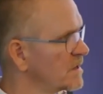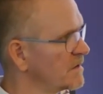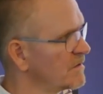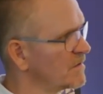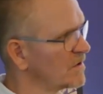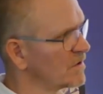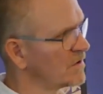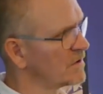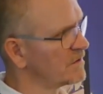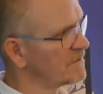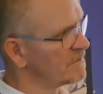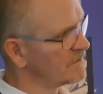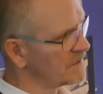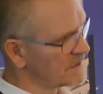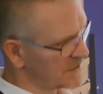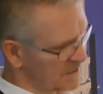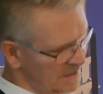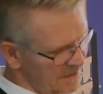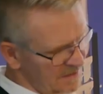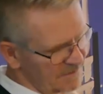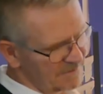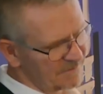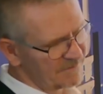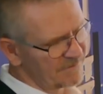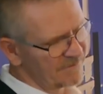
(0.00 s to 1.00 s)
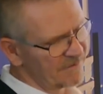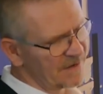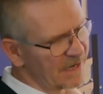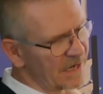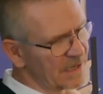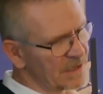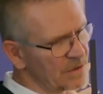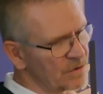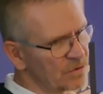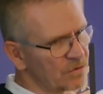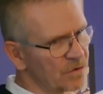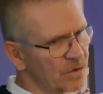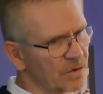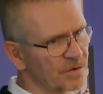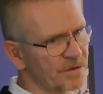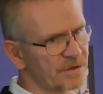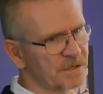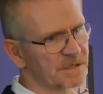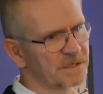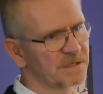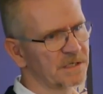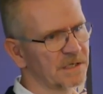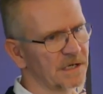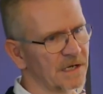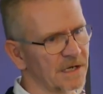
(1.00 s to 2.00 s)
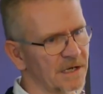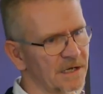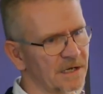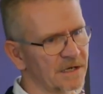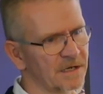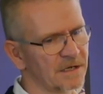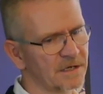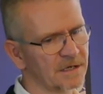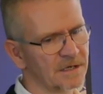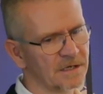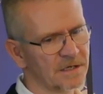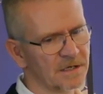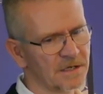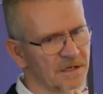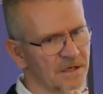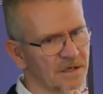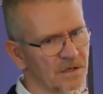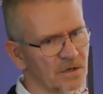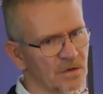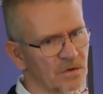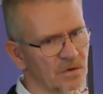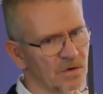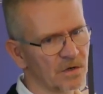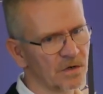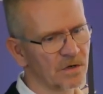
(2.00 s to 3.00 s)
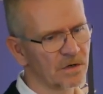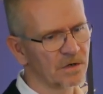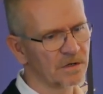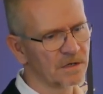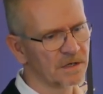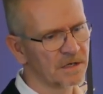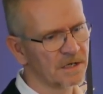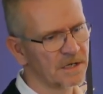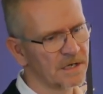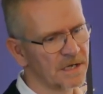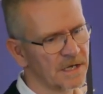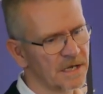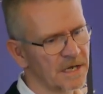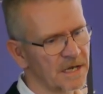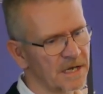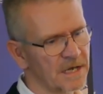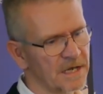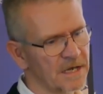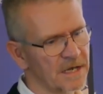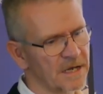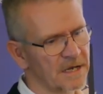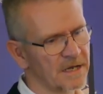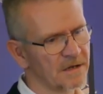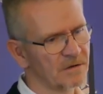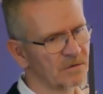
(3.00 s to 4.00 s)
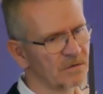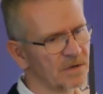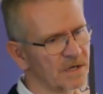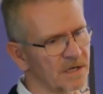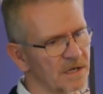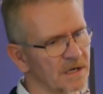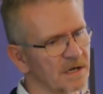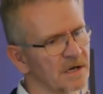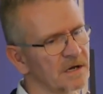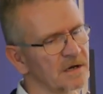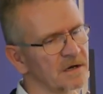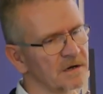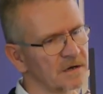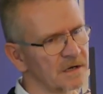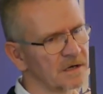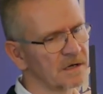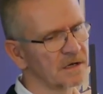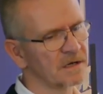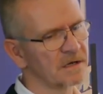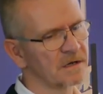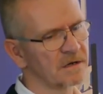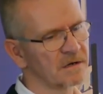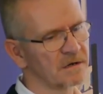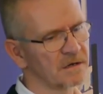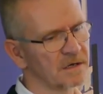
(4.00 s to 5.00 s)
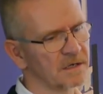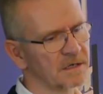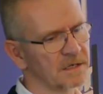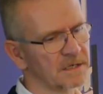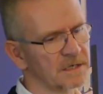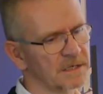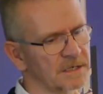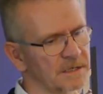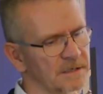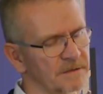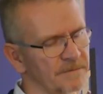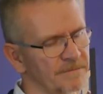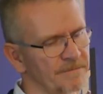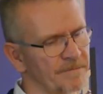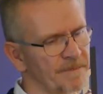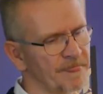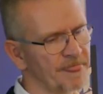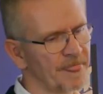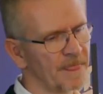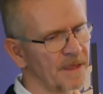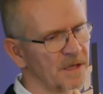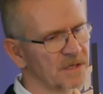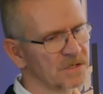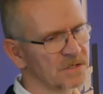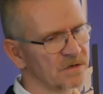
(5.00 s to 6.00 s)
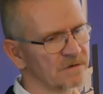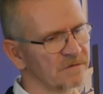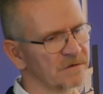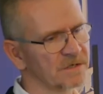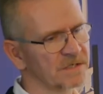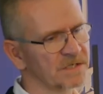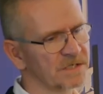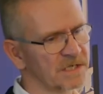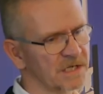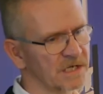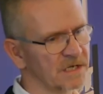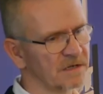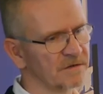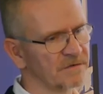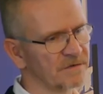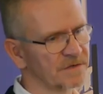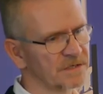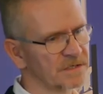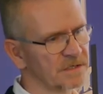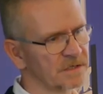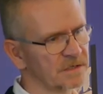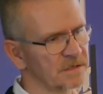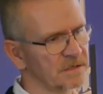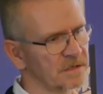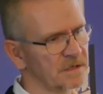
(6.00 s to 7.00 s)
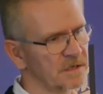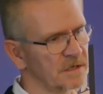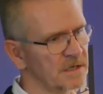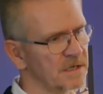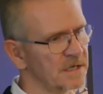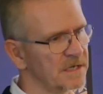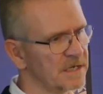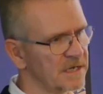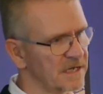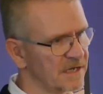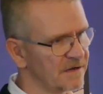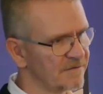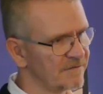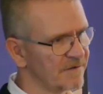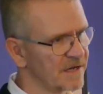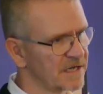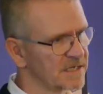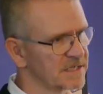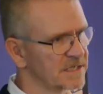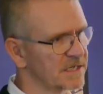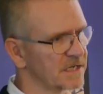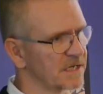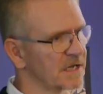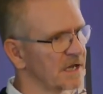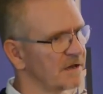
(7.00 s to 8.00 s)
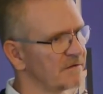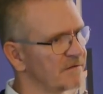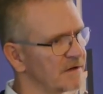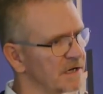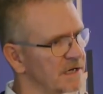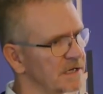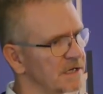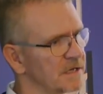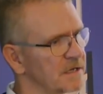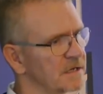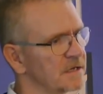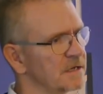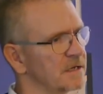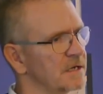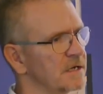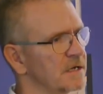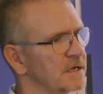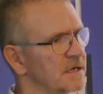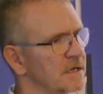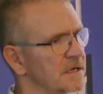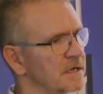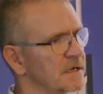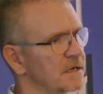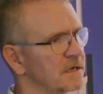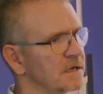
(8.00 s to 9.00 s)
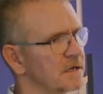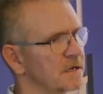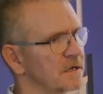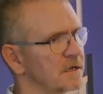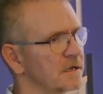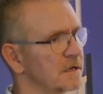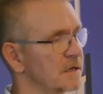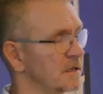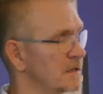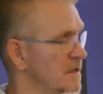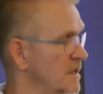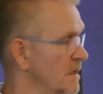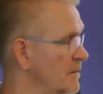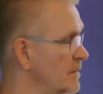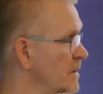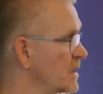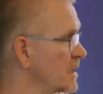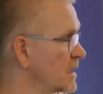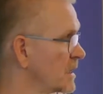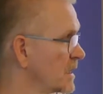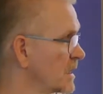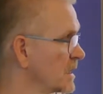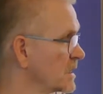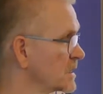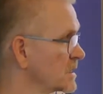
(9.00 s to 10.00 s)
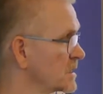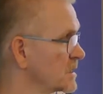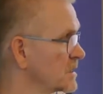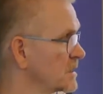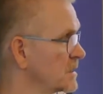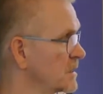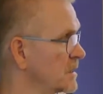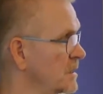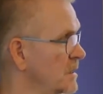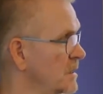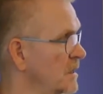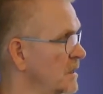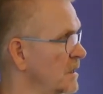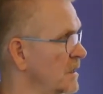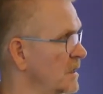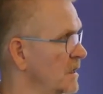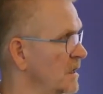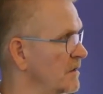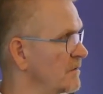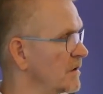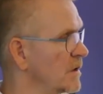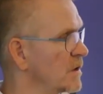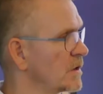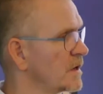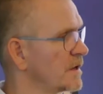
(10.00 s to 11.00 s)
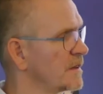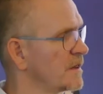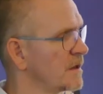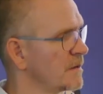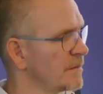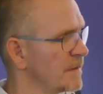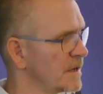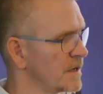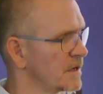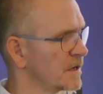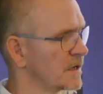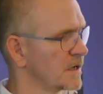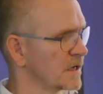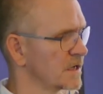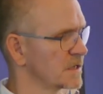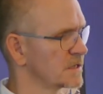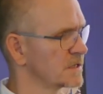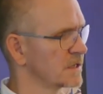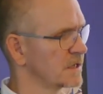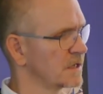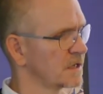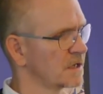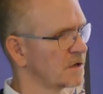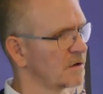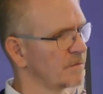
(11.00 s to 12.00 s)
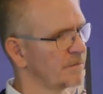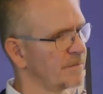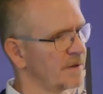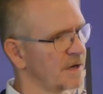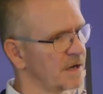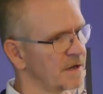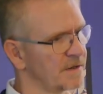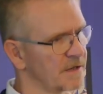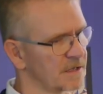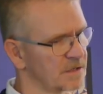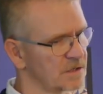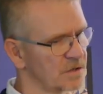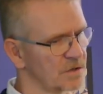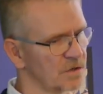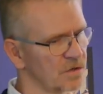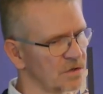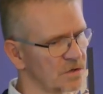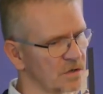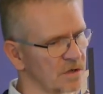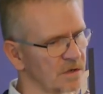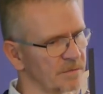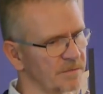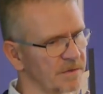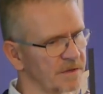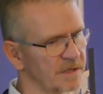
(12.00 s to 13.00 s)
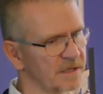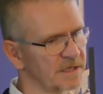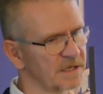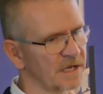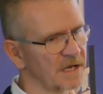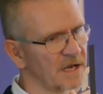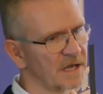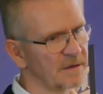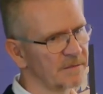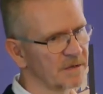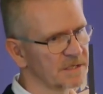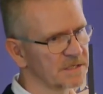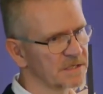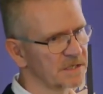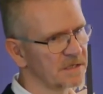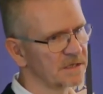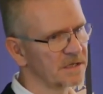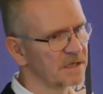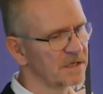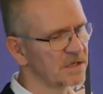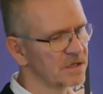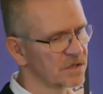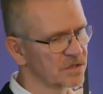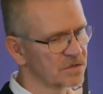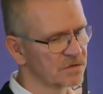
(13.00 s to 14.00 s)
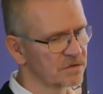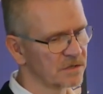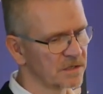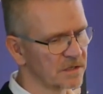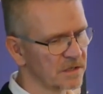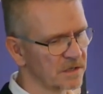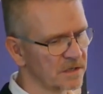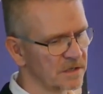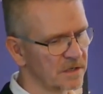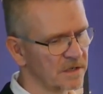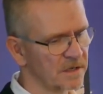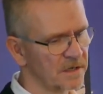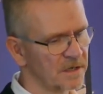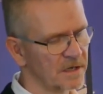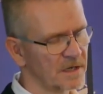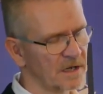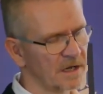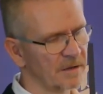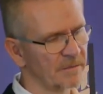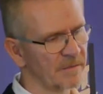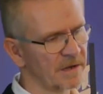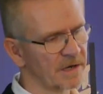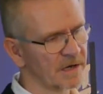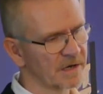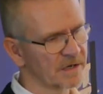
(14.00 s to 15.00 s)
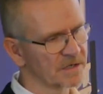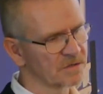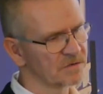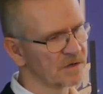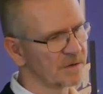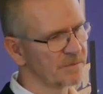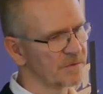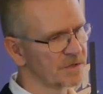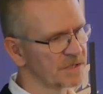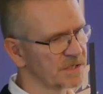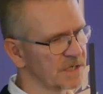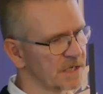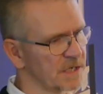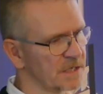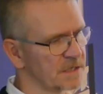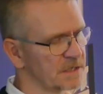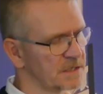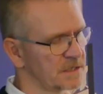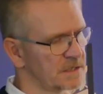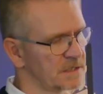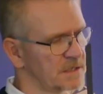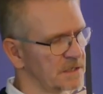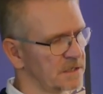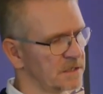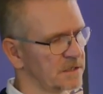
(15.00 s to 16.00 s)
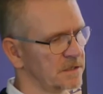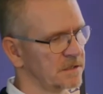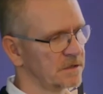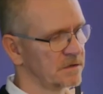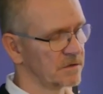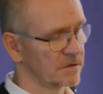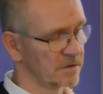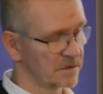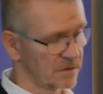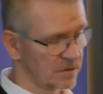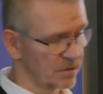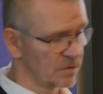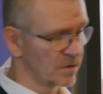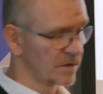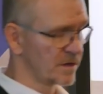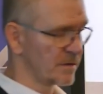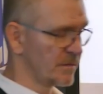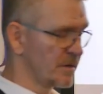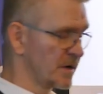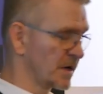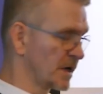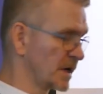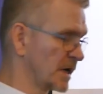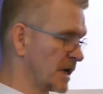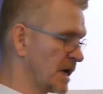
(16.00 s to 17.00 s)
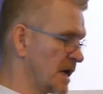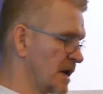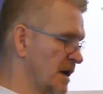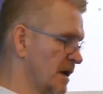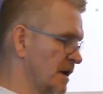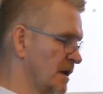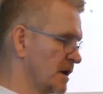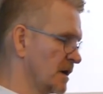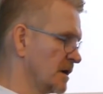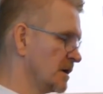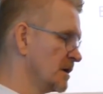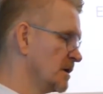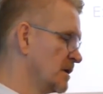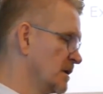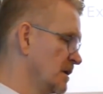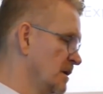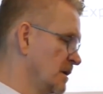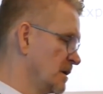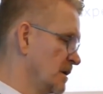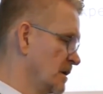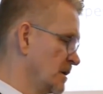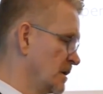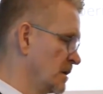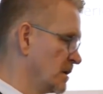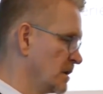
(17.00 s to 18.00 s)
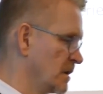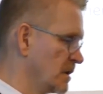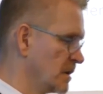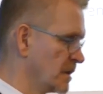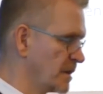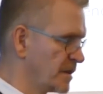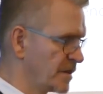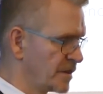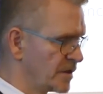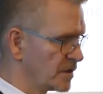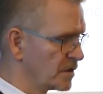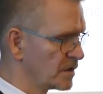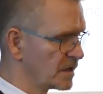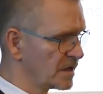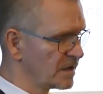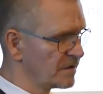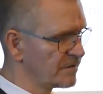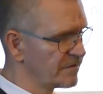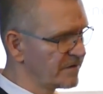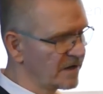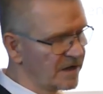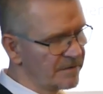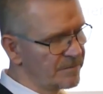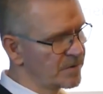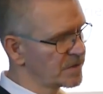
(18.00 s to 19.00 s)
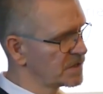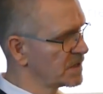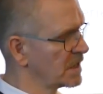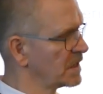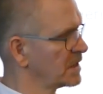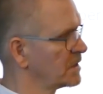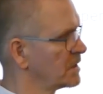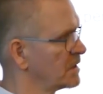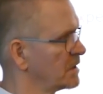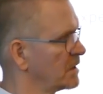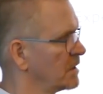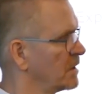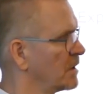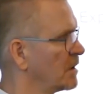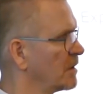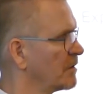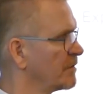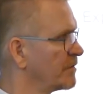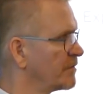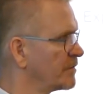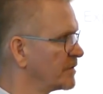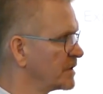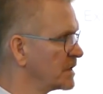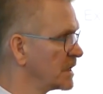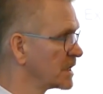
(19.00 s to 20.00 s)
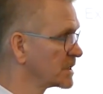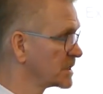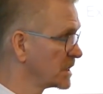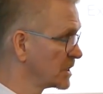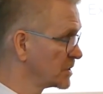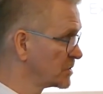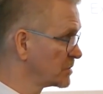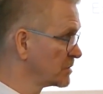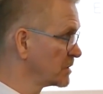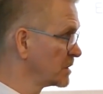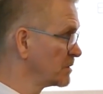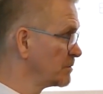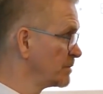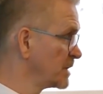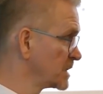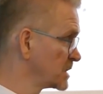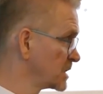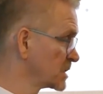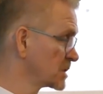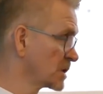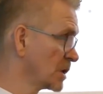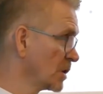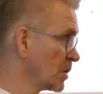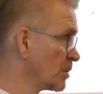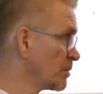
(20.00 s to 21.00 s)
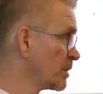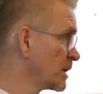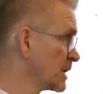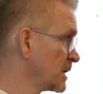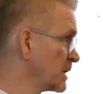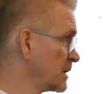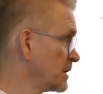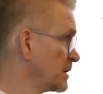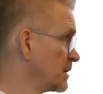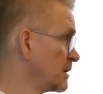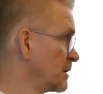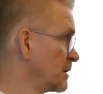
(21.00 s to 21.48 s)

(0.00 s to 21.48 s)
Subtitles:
You know, we see the value growth still going on. We are sort of ourselves investing heavily in the Americas. If you look at the Americas and compare that to Europe and the dynamics in the industry, Americas represent, North America, Canada, 35% of the accessory business globally.